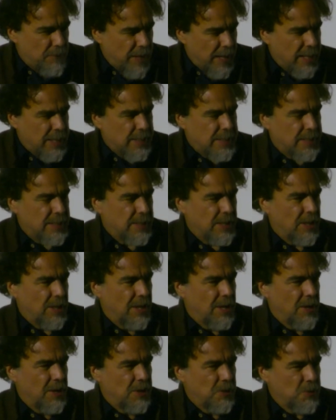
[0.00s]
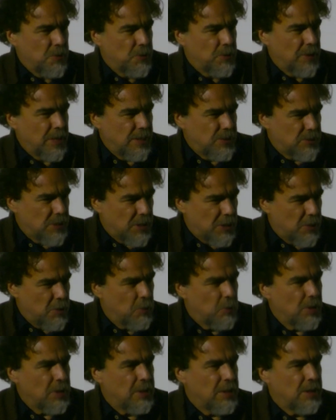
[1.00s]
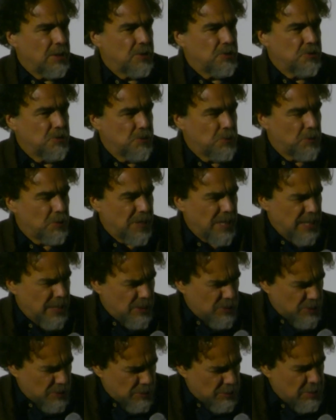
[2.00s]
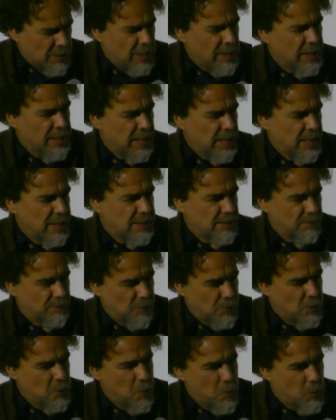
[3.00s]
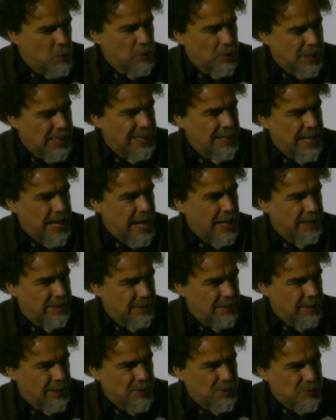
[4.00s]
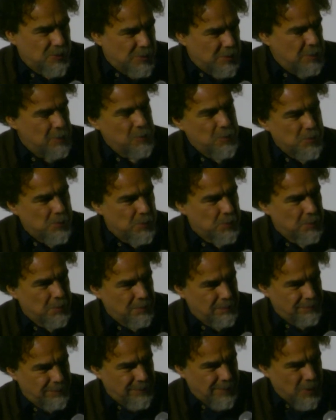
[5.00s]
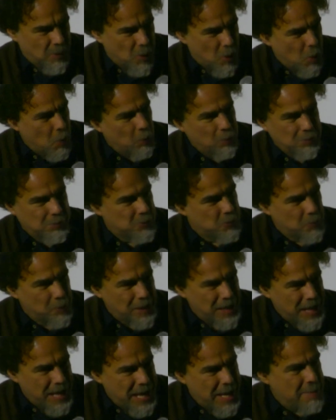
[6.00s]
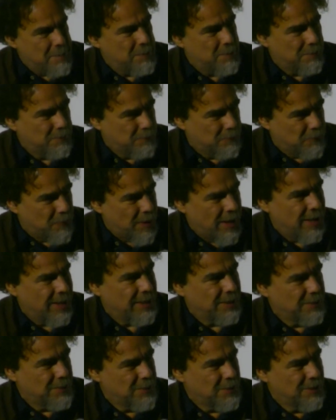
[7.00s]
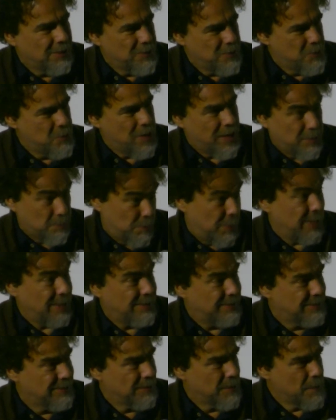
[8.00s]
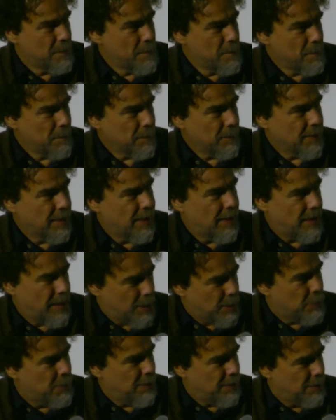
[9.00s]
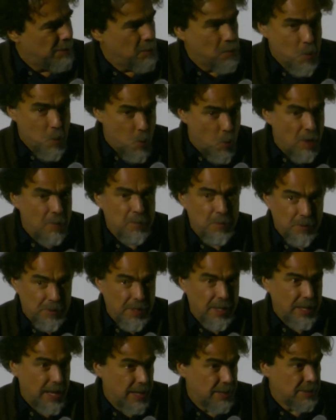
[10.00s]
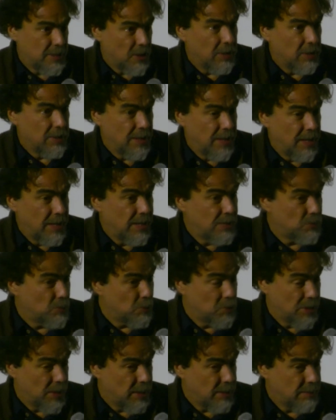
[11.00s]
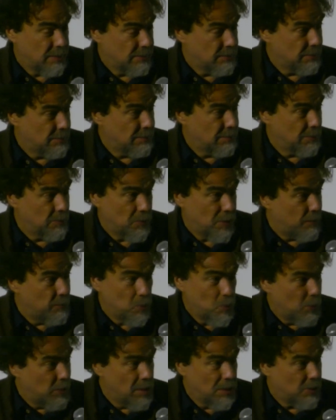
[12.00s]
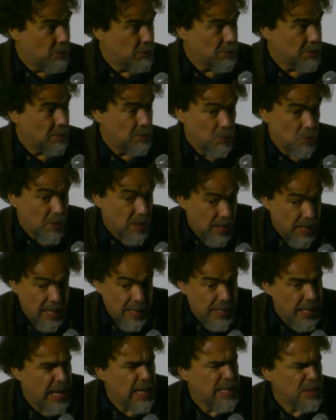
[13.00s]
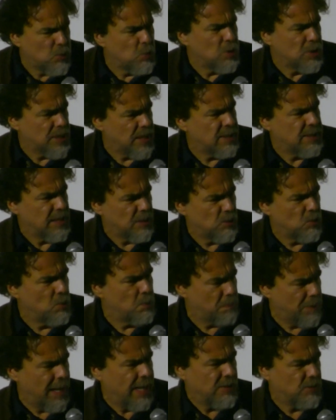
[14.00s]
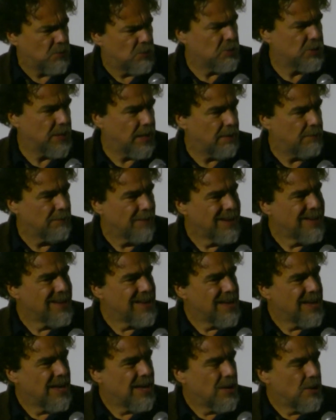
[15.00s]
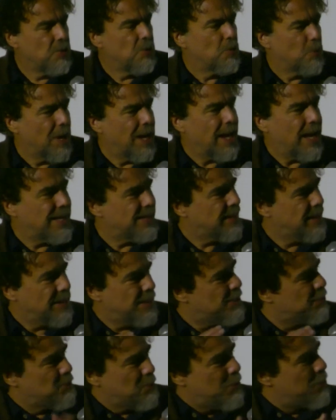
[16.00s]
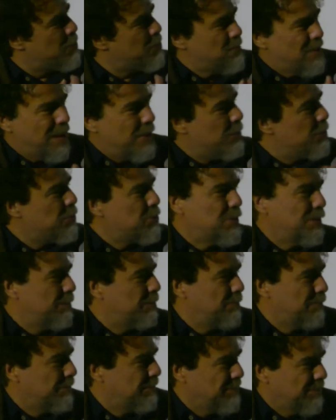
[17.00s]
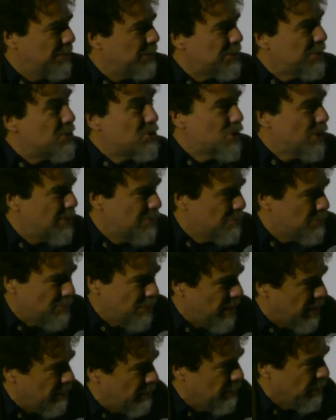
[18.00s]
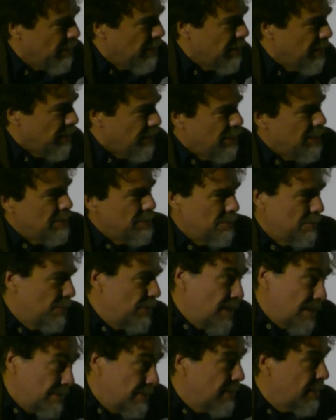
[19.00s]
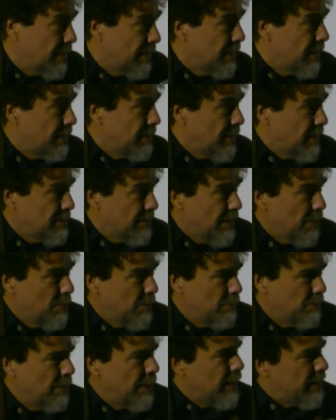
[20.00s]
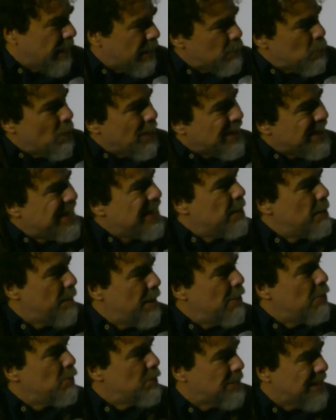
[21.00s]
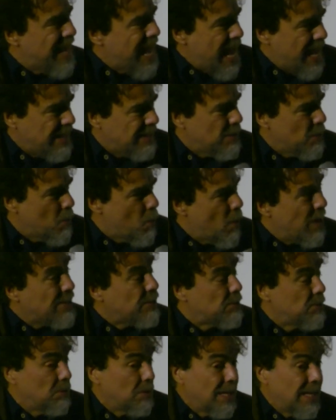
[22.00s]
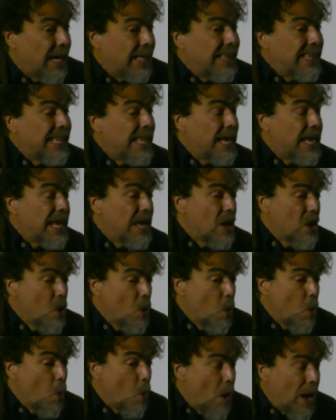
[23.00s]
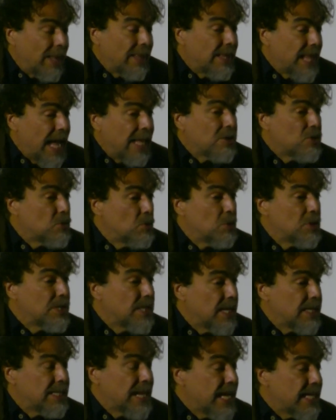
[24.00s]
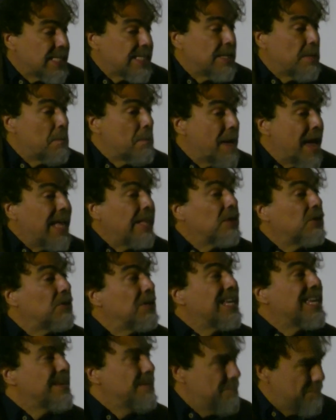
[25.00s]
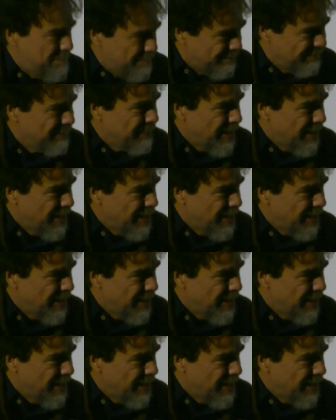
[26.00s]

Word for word: fix your insecurities, your internal needs, if you don't work in that, exterior goals will never find you at peace. And I think whoever that got any success, you don't have to win an Oscar, you can get any success that you planned yourself, you realize that it's so elusive, doesn't change your life. No, that's how I feel, and that's what Silverio asked, question, and what that success has demanded on him,